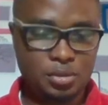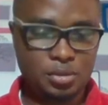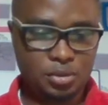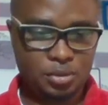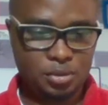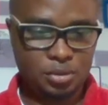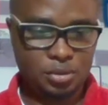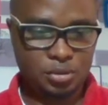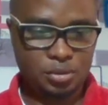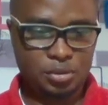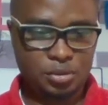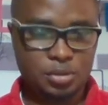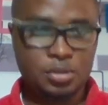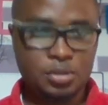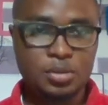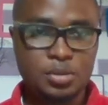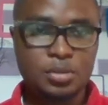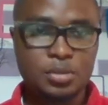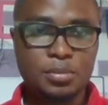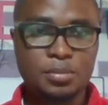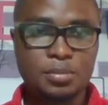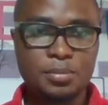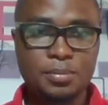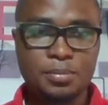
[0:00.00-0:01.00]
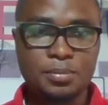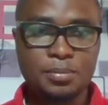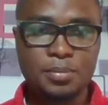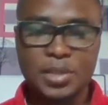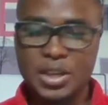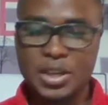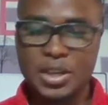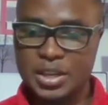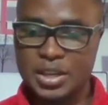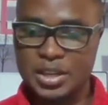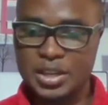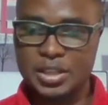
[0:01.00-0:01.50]
So
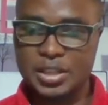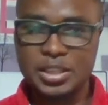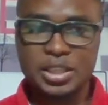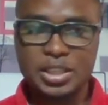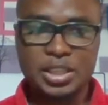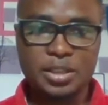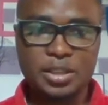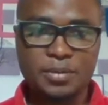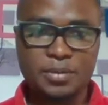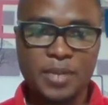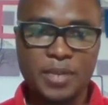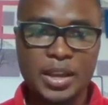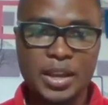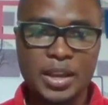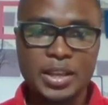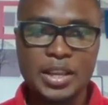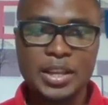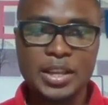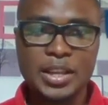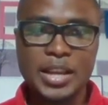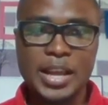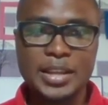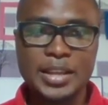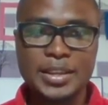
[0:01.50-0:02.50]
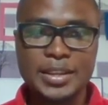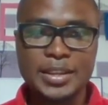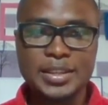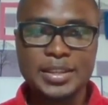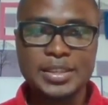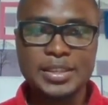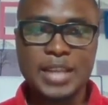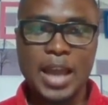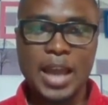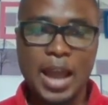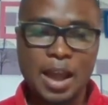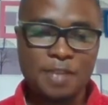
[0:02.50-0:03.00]
please, if I click like
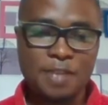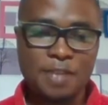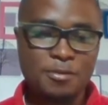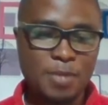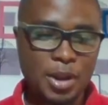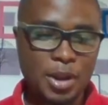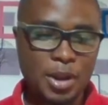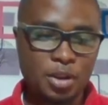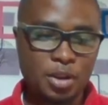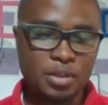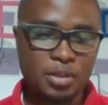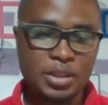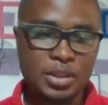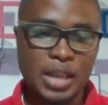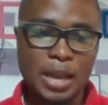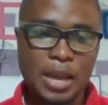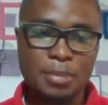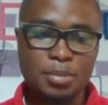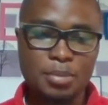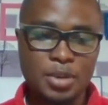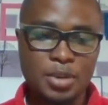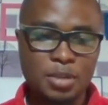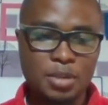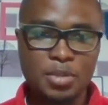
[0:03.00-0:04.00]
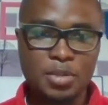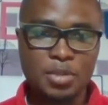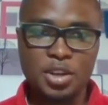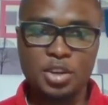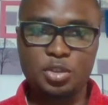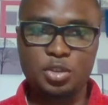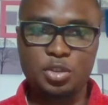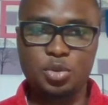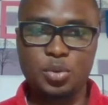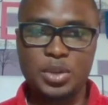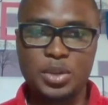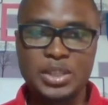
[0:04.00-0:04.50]
this, I have my doc type. Let me
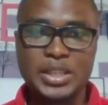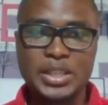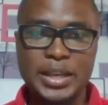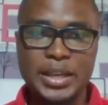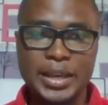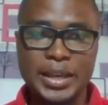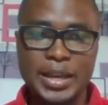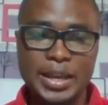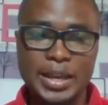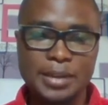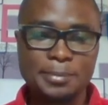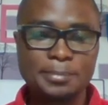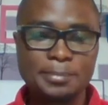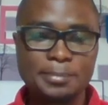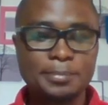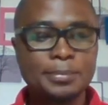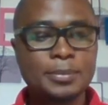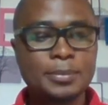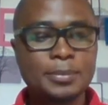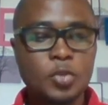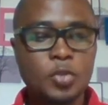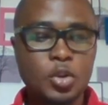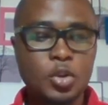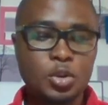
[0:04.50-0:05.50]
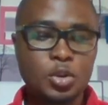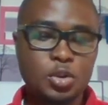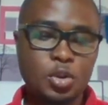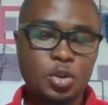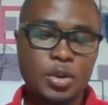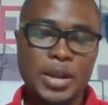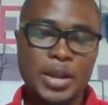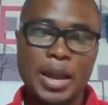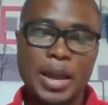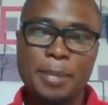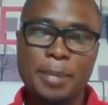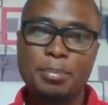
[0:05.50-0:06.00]
redo it again. So
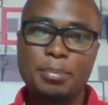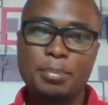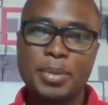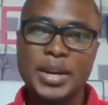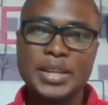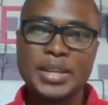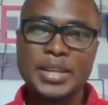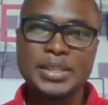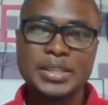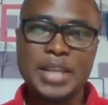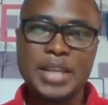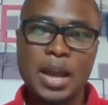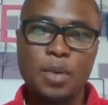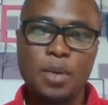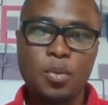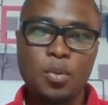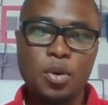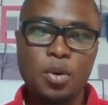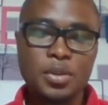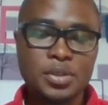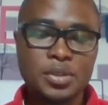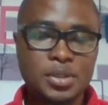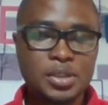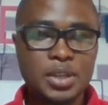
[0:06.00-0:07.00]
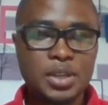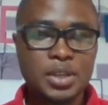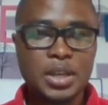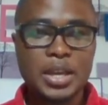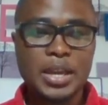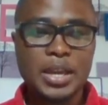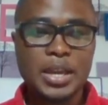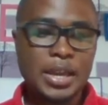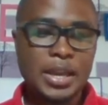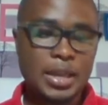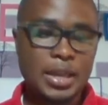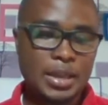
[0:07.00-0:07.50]
you can press your what
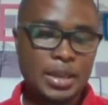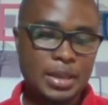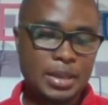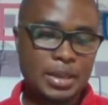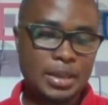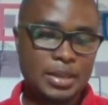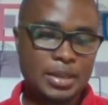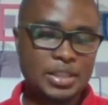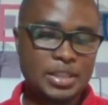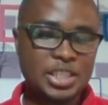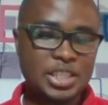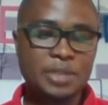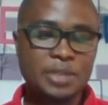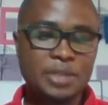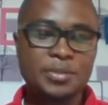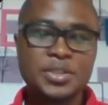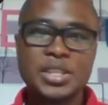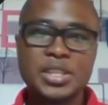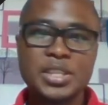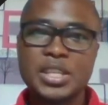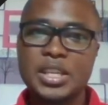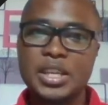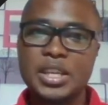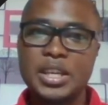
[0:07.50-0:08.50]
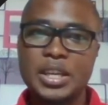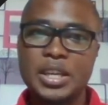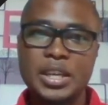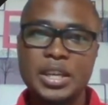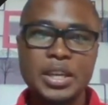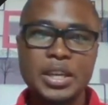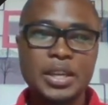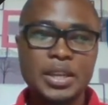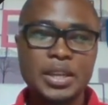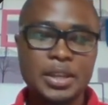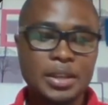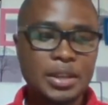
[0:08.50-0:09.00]
shift
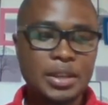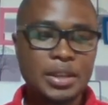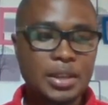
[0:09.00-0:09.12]
key